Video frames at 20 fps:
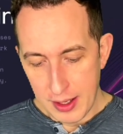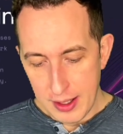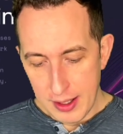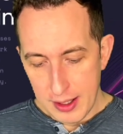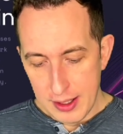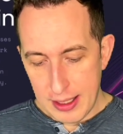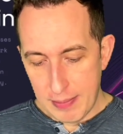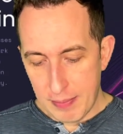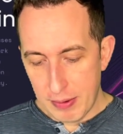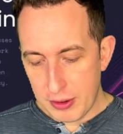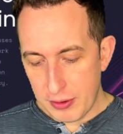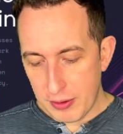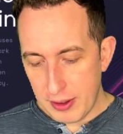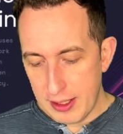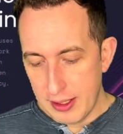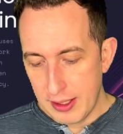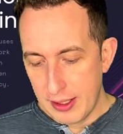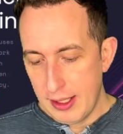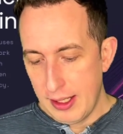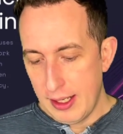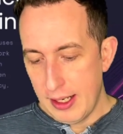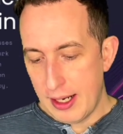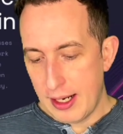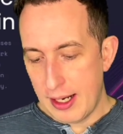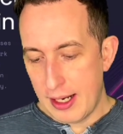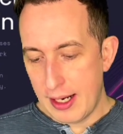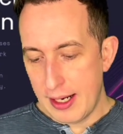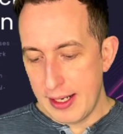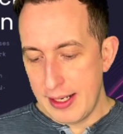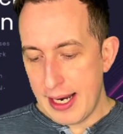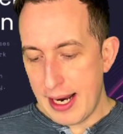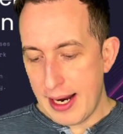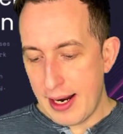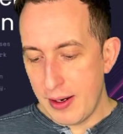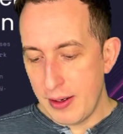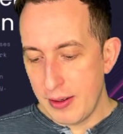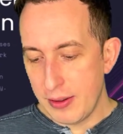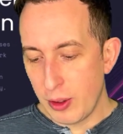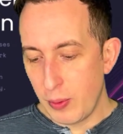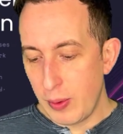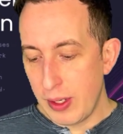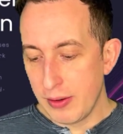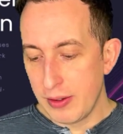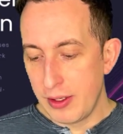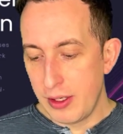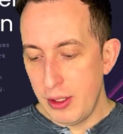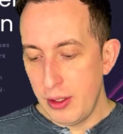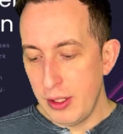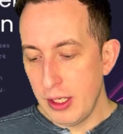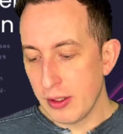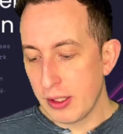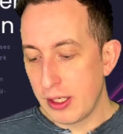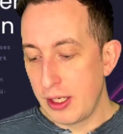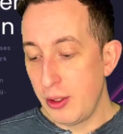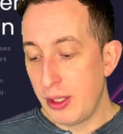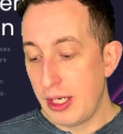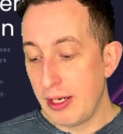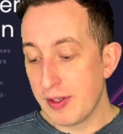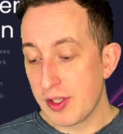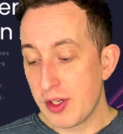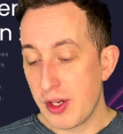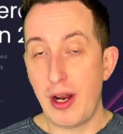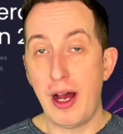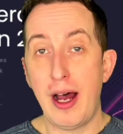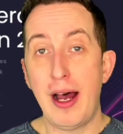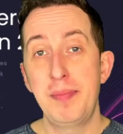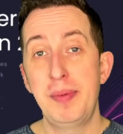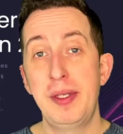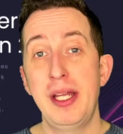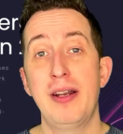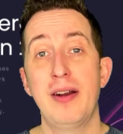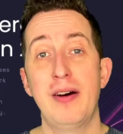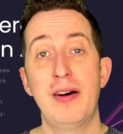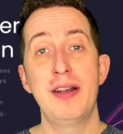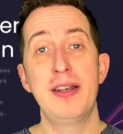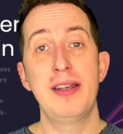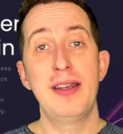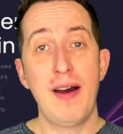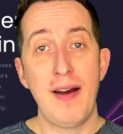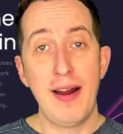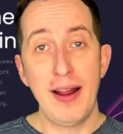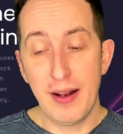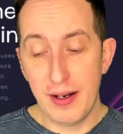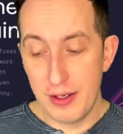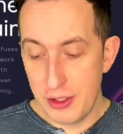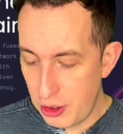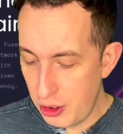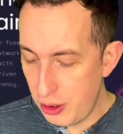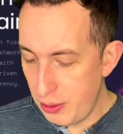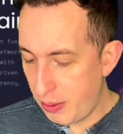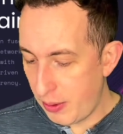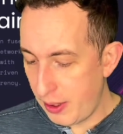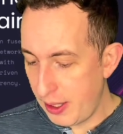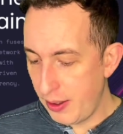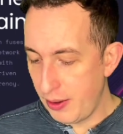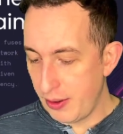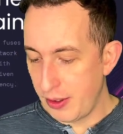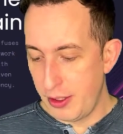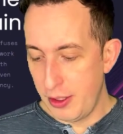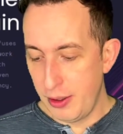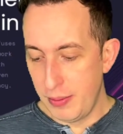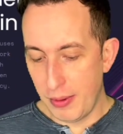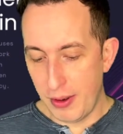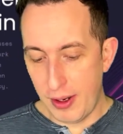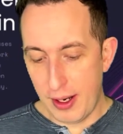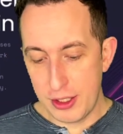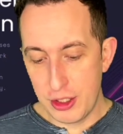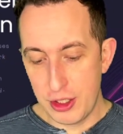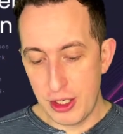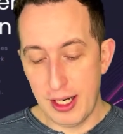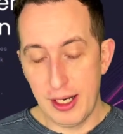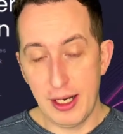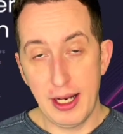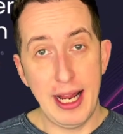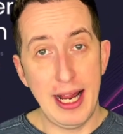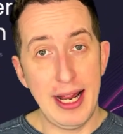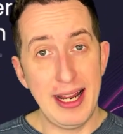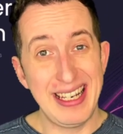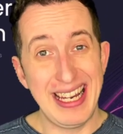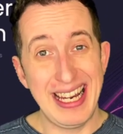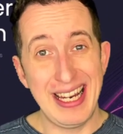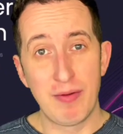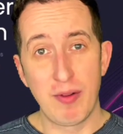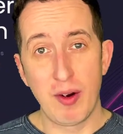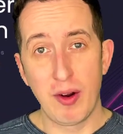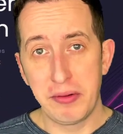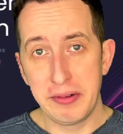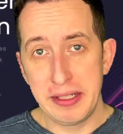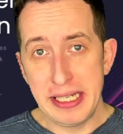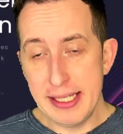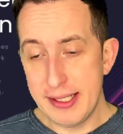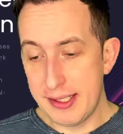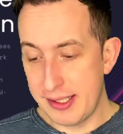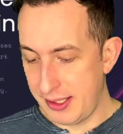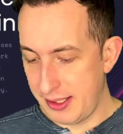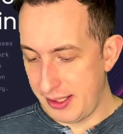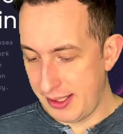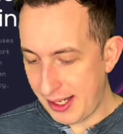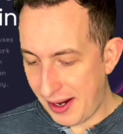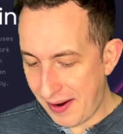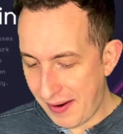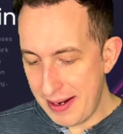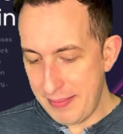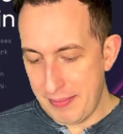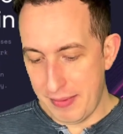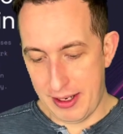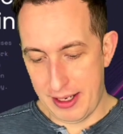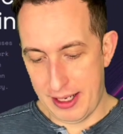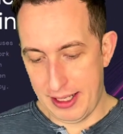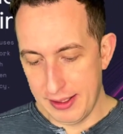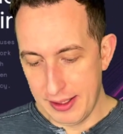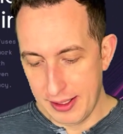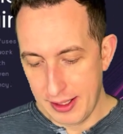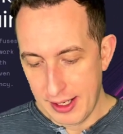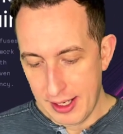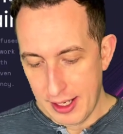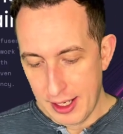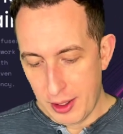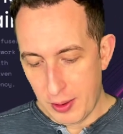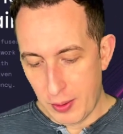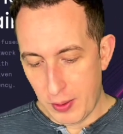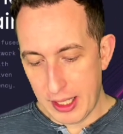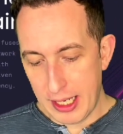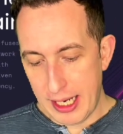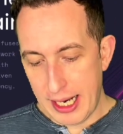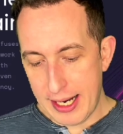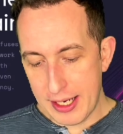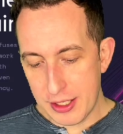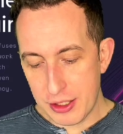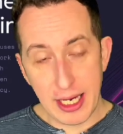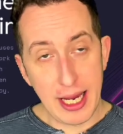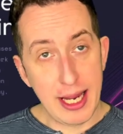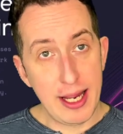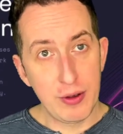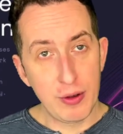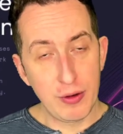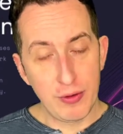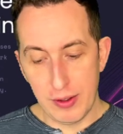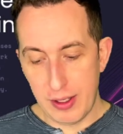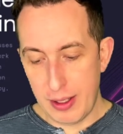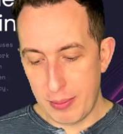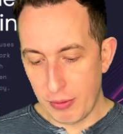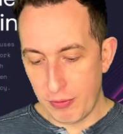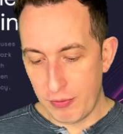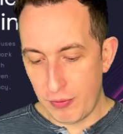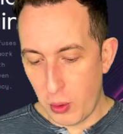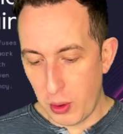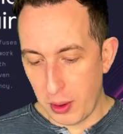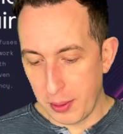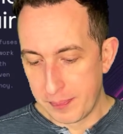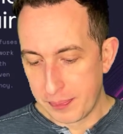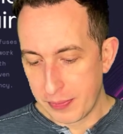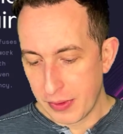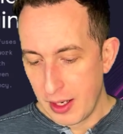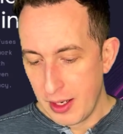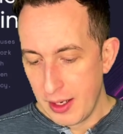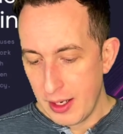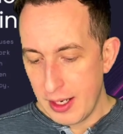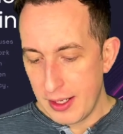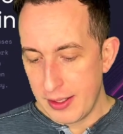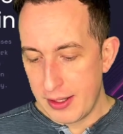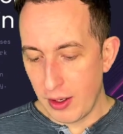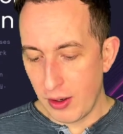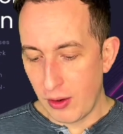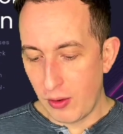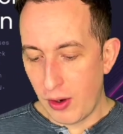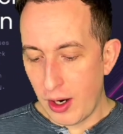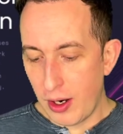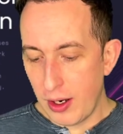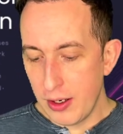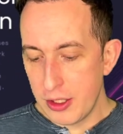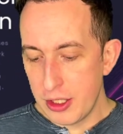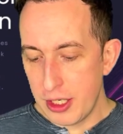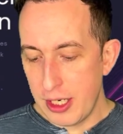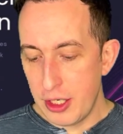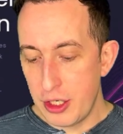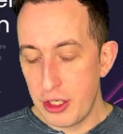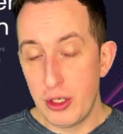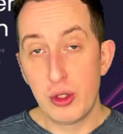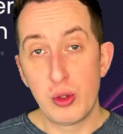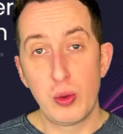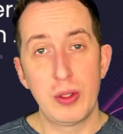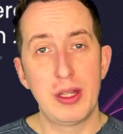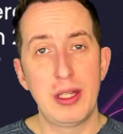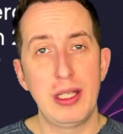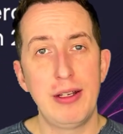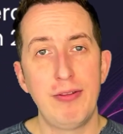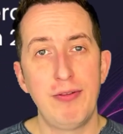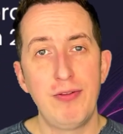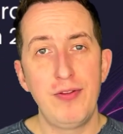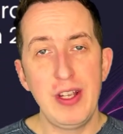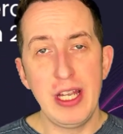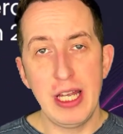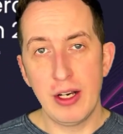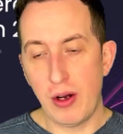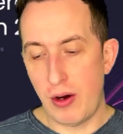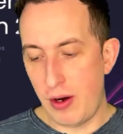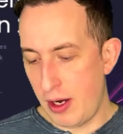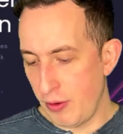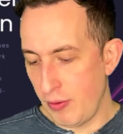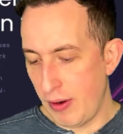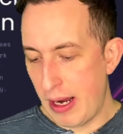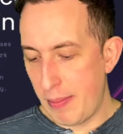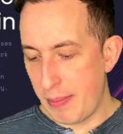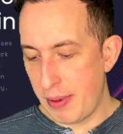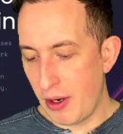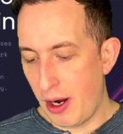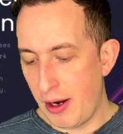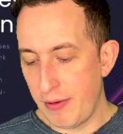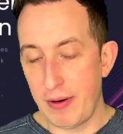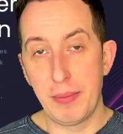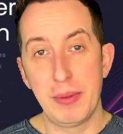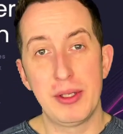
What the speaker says: Number three, now that we are in the new year, can you give us an update on Nion 2.0, the new blockchain, and a release timeline? We're going to ask Andrew for number four. There are large issues with the fiat on-ramp and off-ramp.